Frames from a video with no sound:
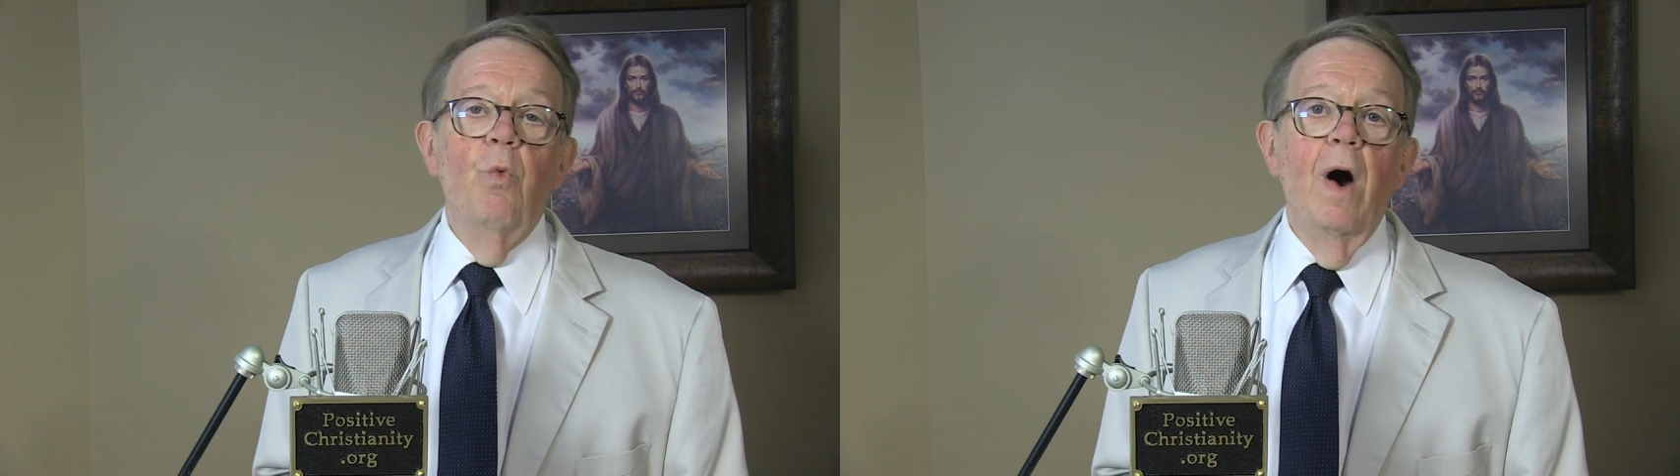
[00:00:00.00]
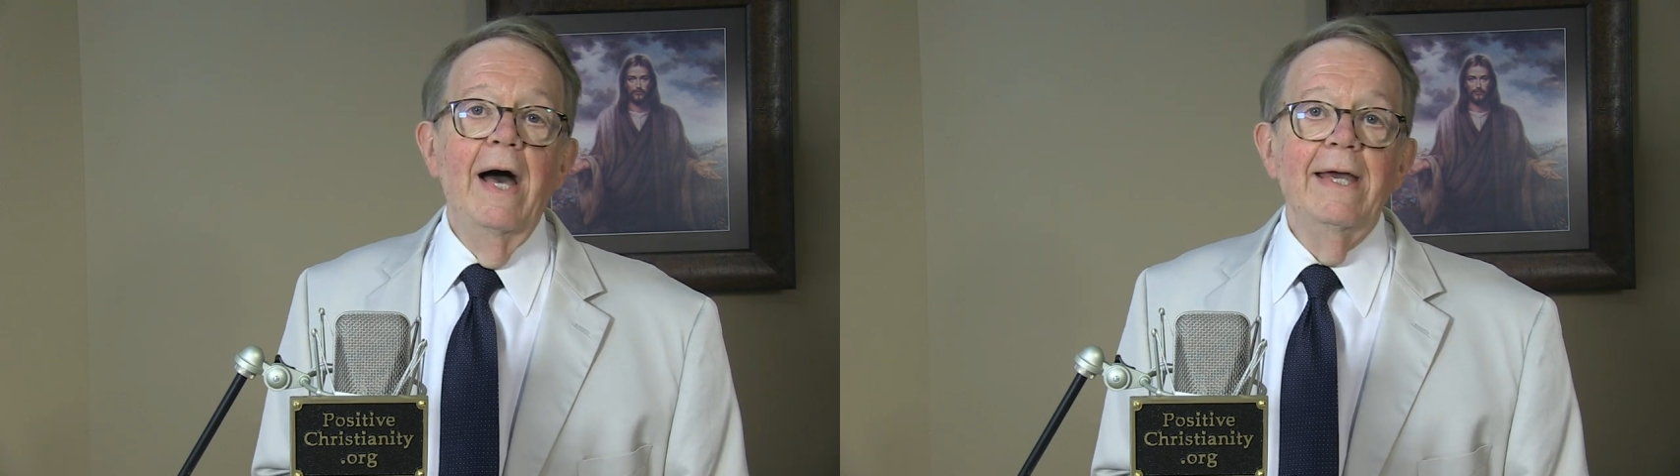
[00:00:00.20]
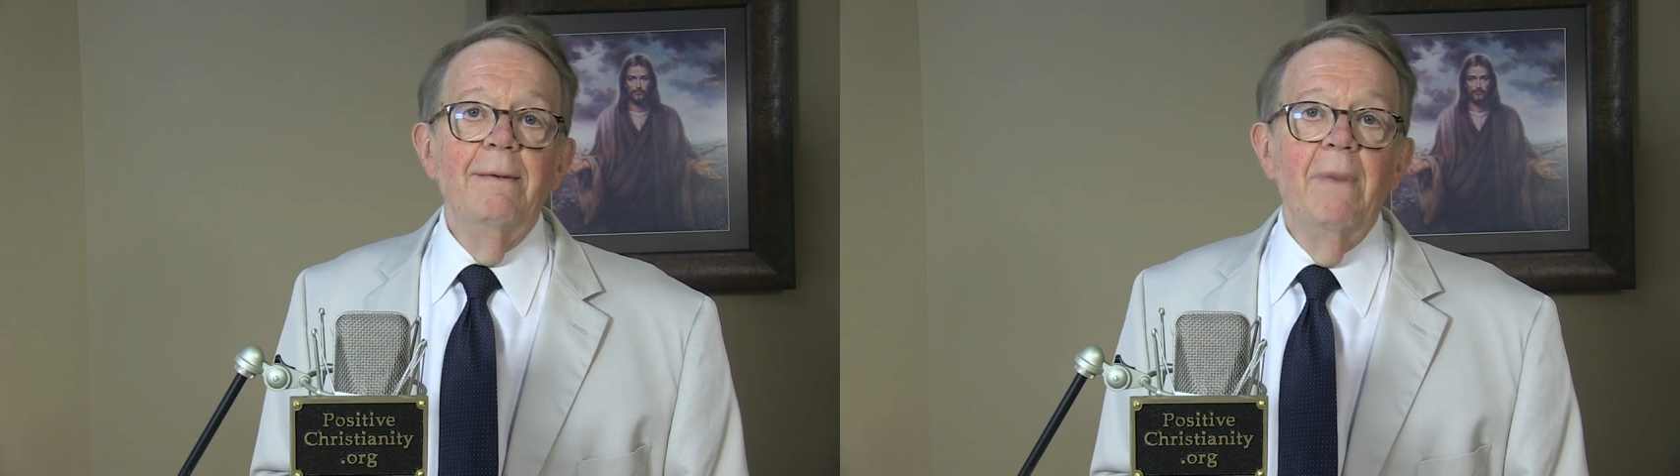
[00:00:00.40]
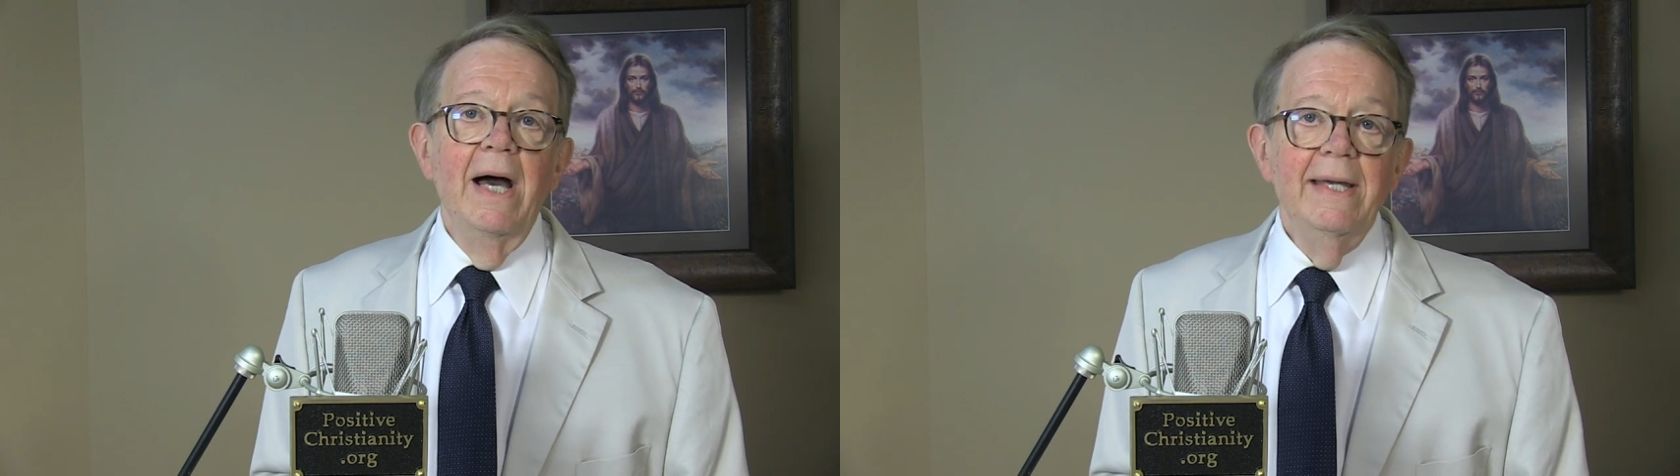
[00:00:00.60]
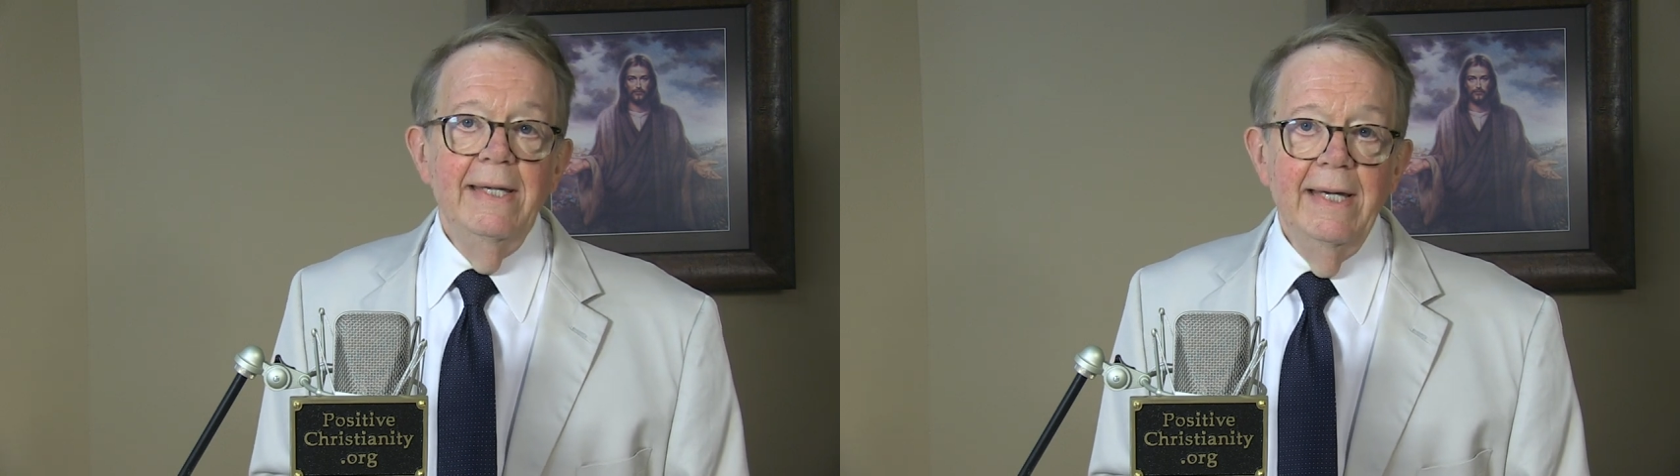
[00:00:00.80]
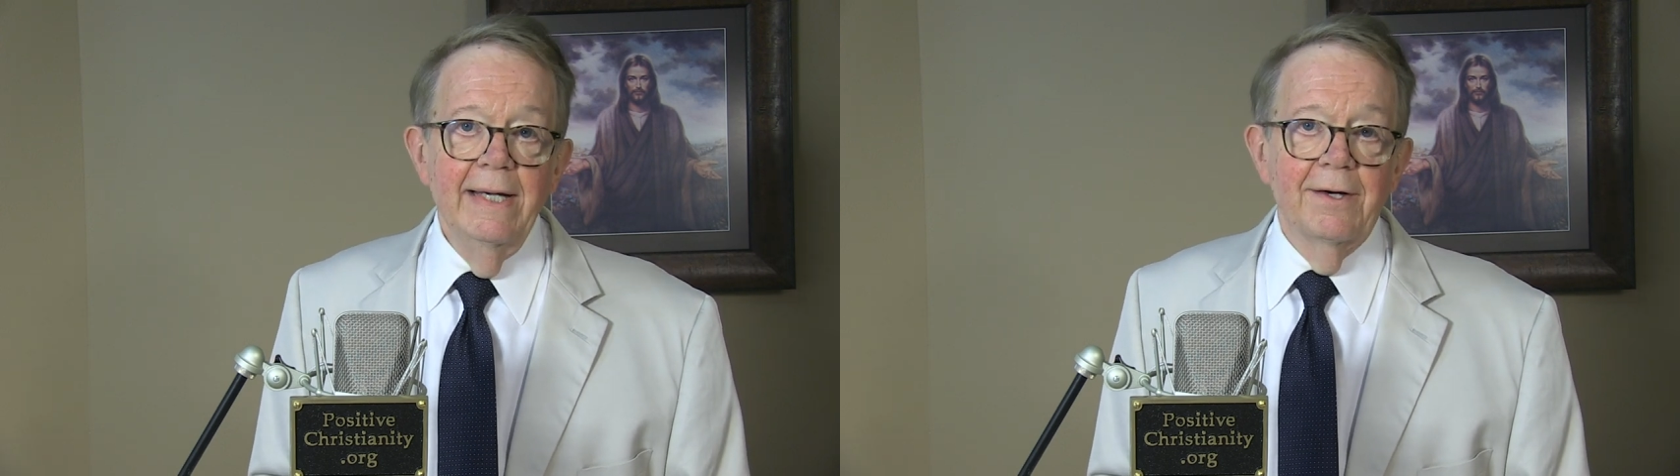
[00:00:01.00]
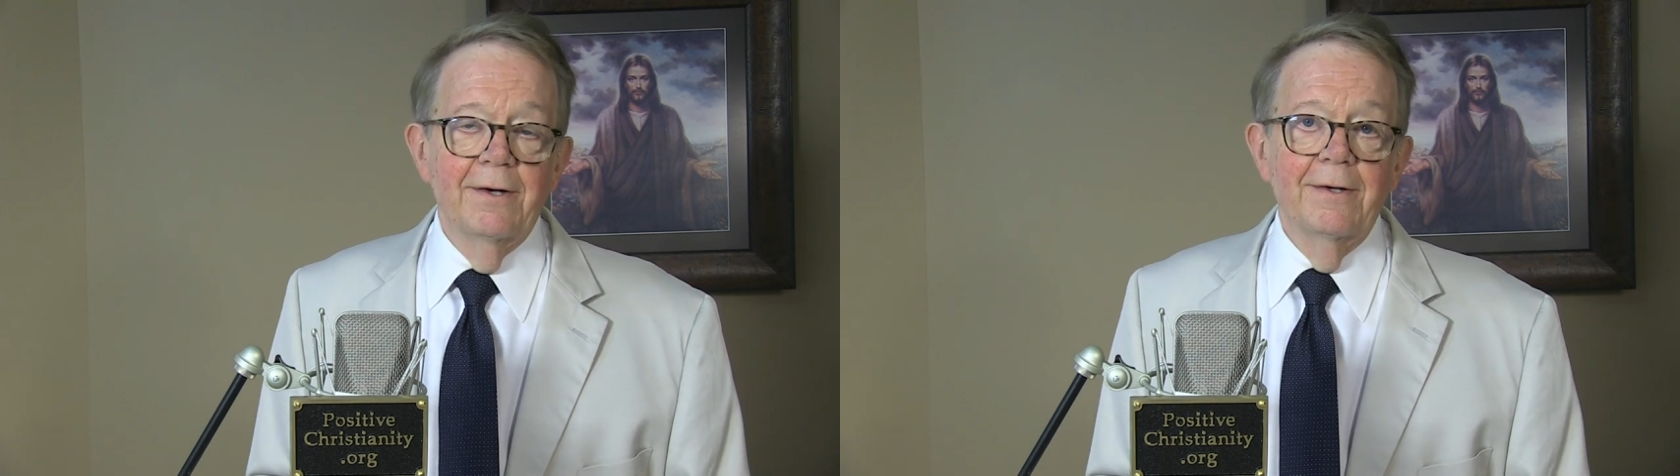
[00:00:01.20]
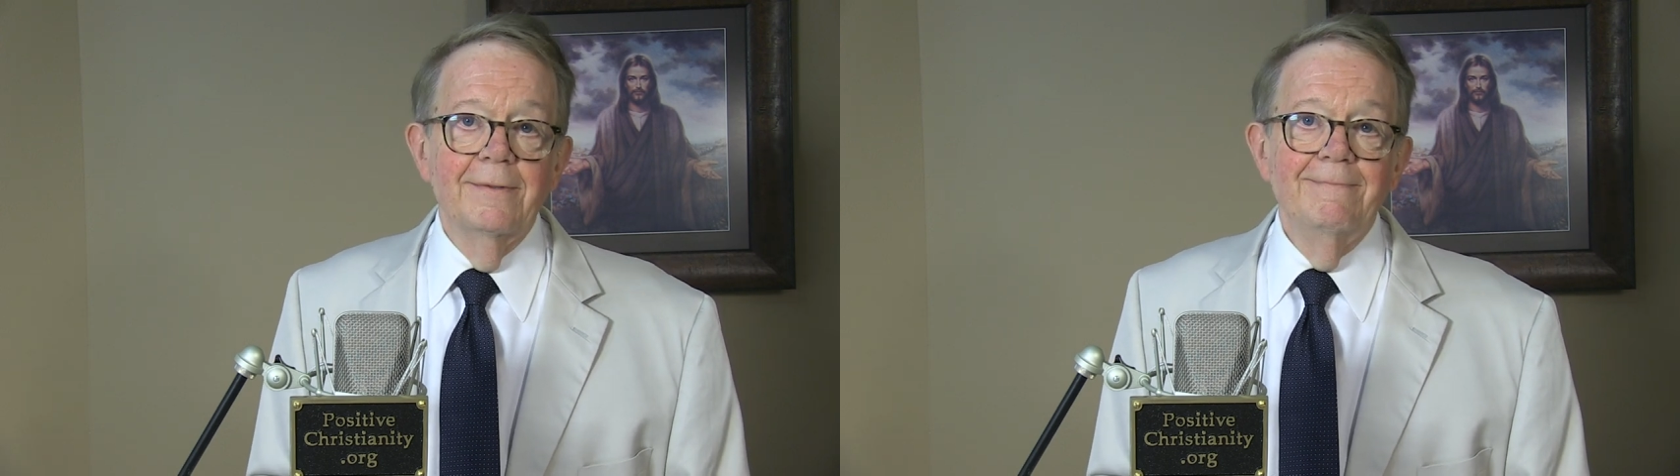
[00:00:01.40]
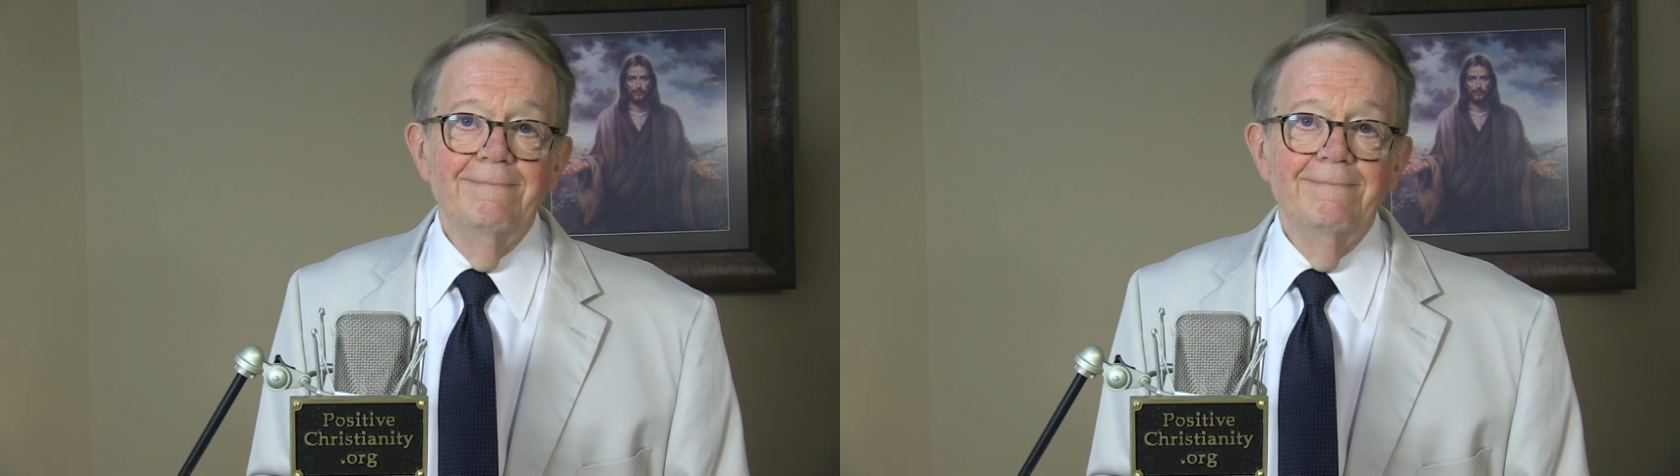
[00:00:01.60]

Why am I here?